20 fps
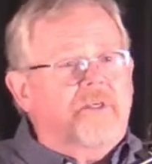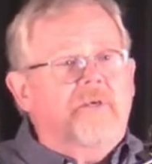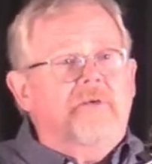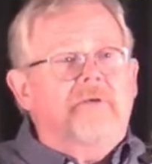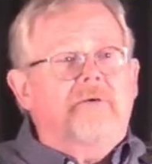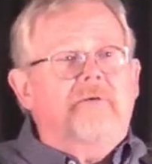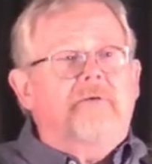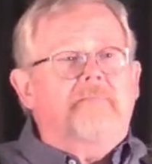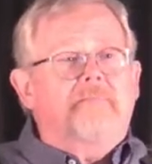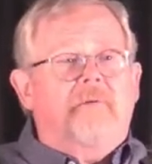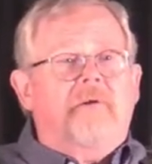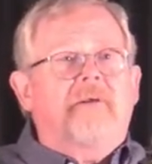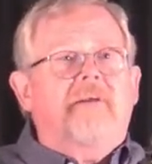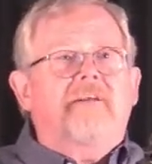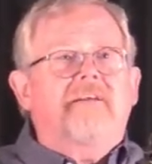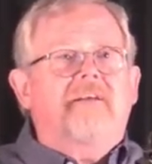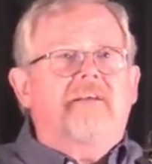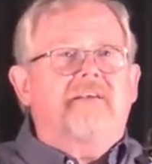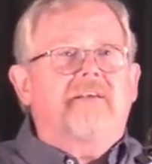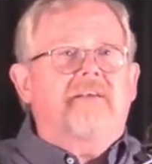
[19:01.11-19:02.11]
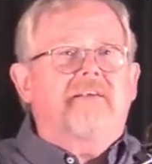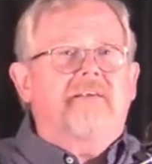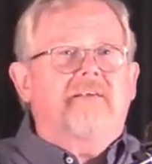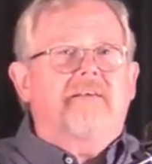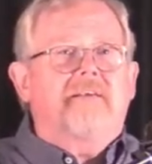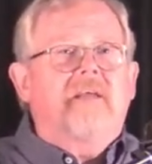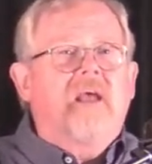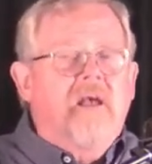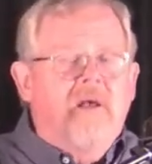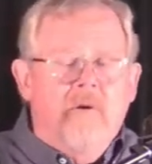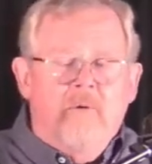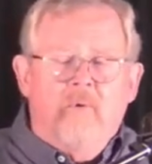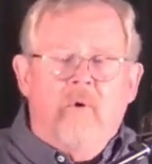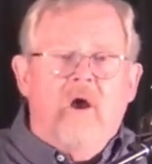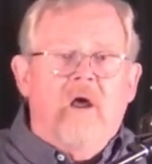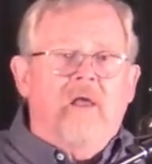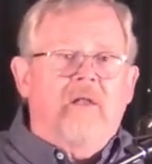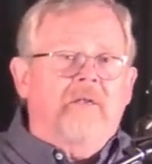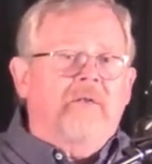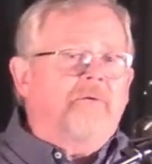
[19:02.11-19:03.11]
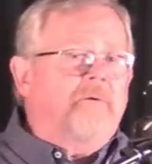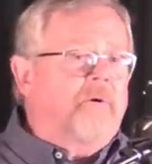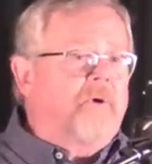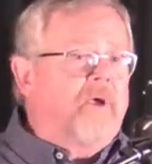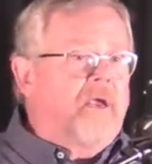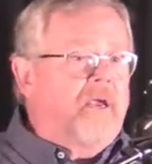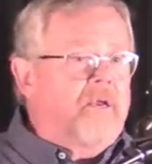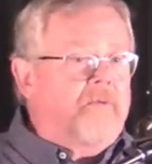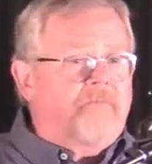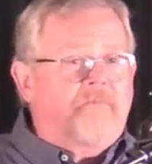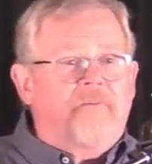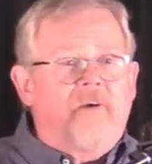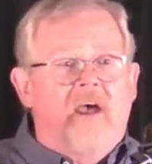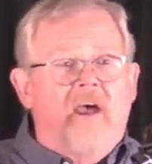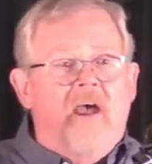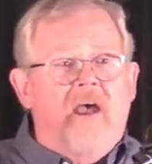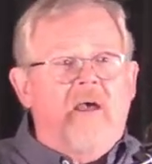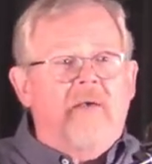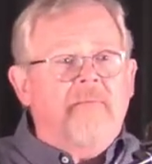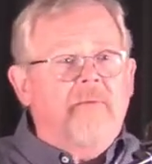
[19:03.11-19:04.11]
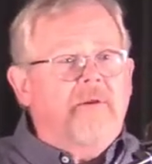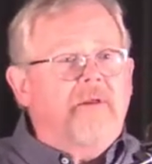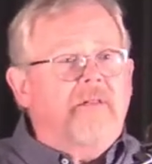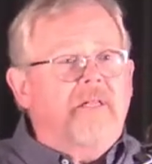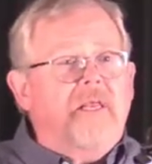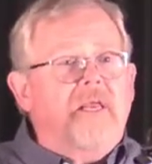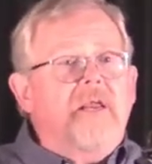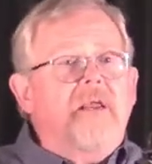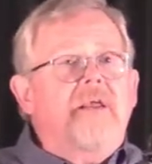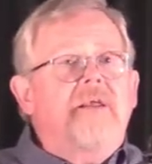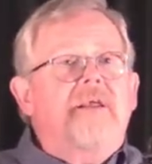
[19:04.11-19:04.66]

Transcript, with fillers: to be one great family.